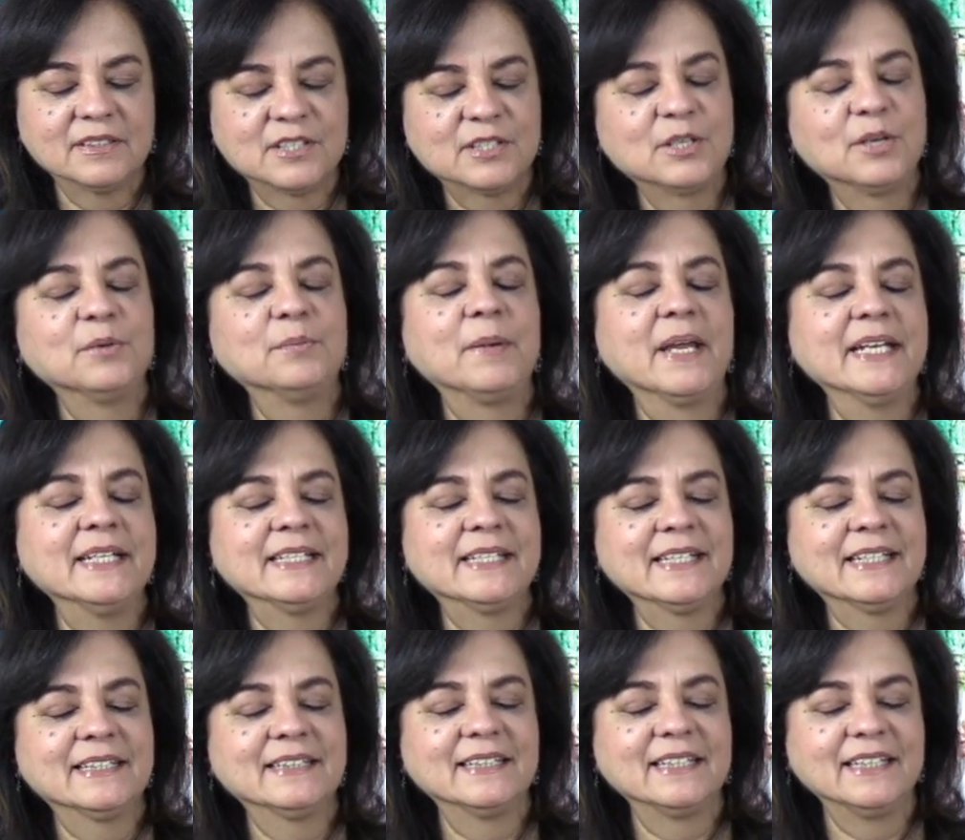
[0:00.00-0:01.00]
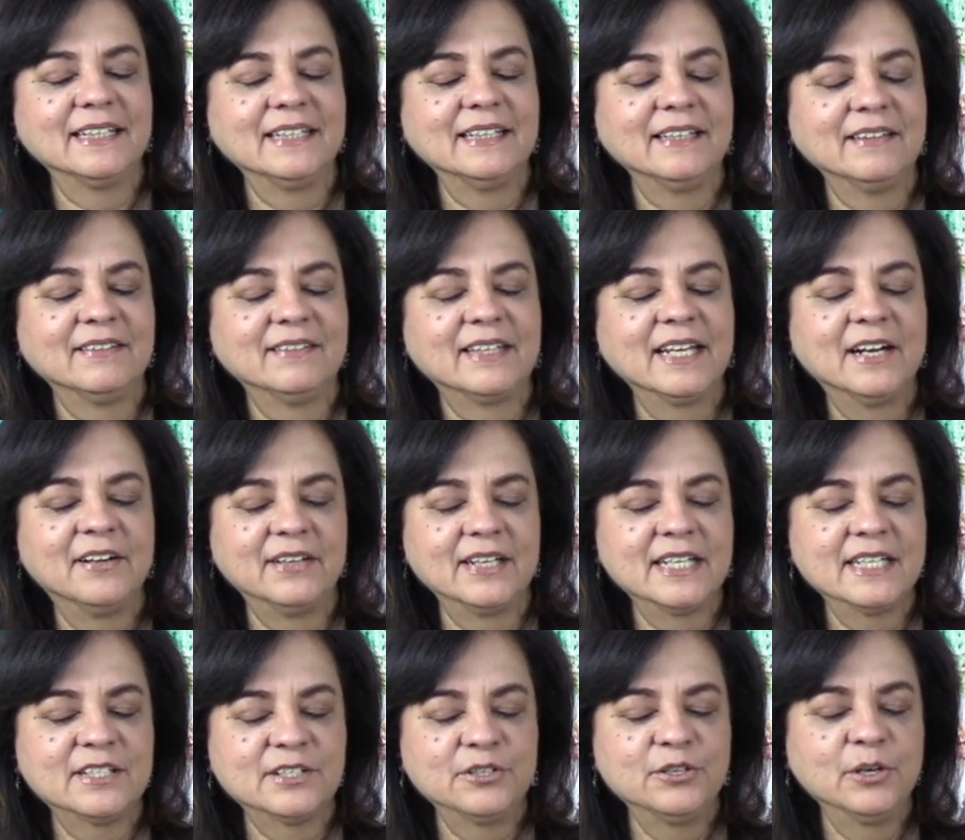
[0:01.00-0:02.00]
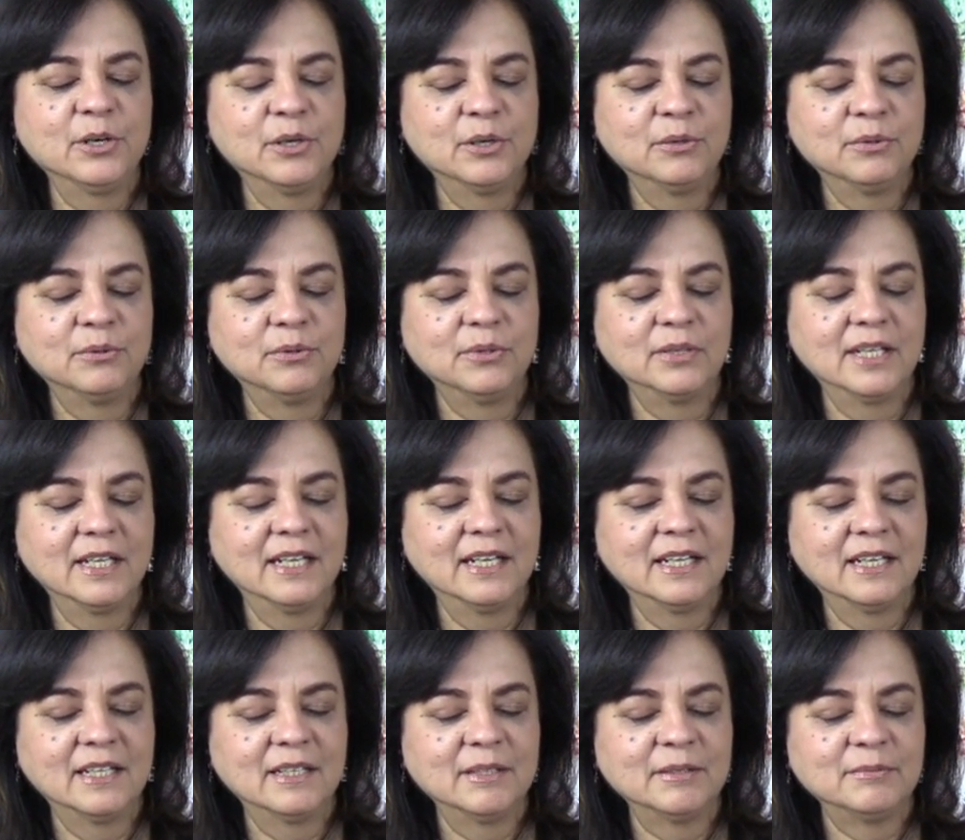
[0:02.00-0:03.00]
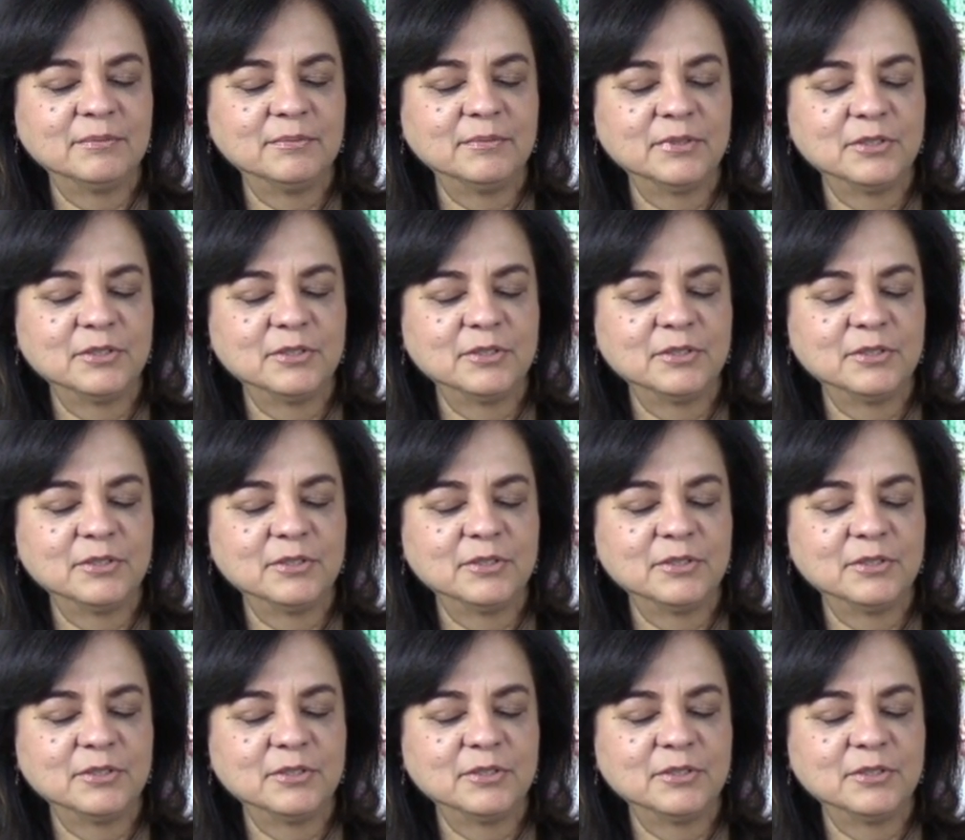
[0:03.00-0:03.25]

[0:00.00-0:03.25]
so basically there is no uh,